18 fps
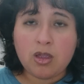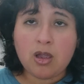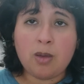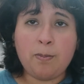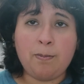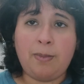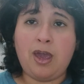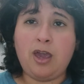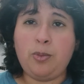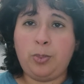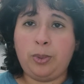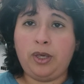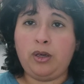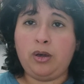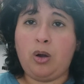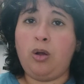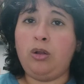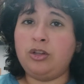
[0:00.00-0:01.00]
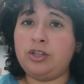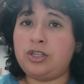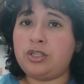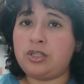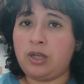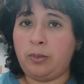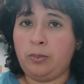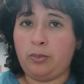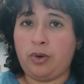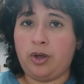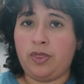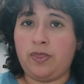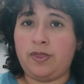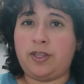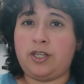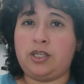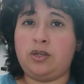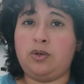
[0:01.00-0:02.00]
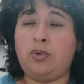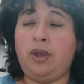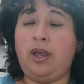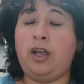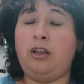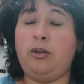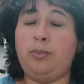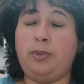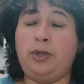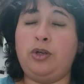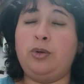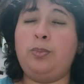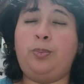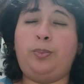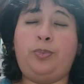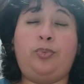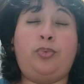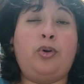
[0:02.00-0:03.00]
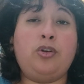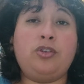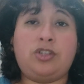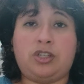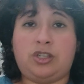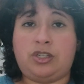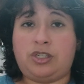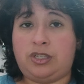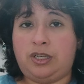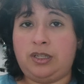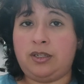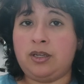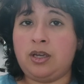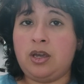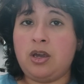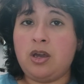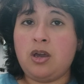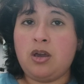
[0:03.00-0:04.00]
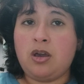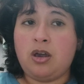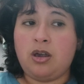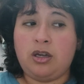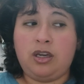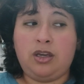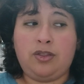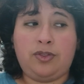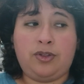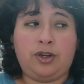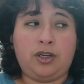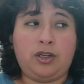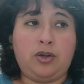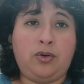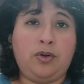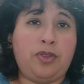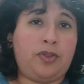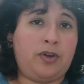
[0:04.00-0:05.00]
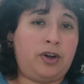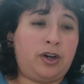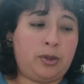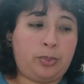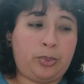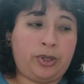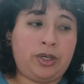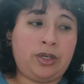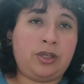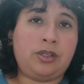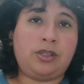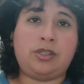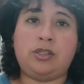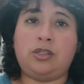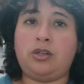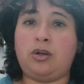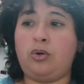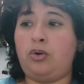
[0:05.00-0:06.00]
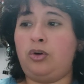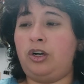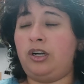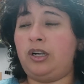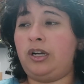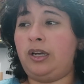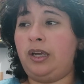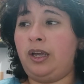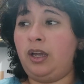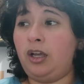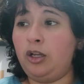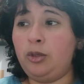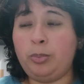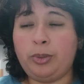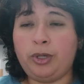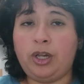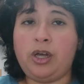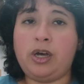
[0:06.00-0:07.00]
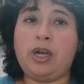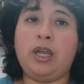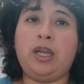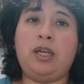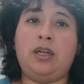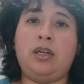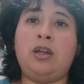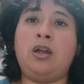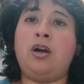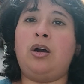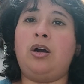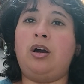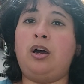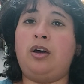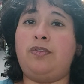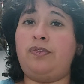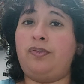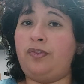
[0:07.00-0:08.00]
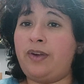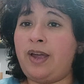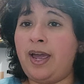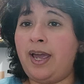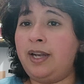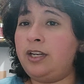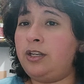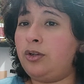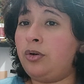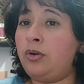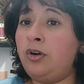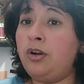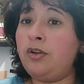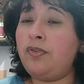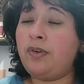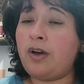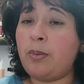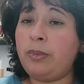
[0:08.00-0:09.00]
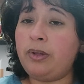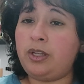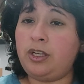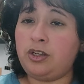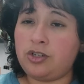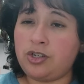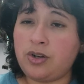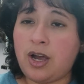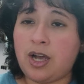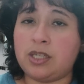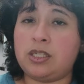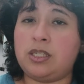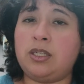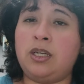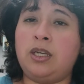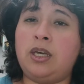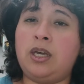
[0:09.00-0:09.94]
Maybe call someone to help you process it, either your therapist or a helpline, a friend, or a family you trust.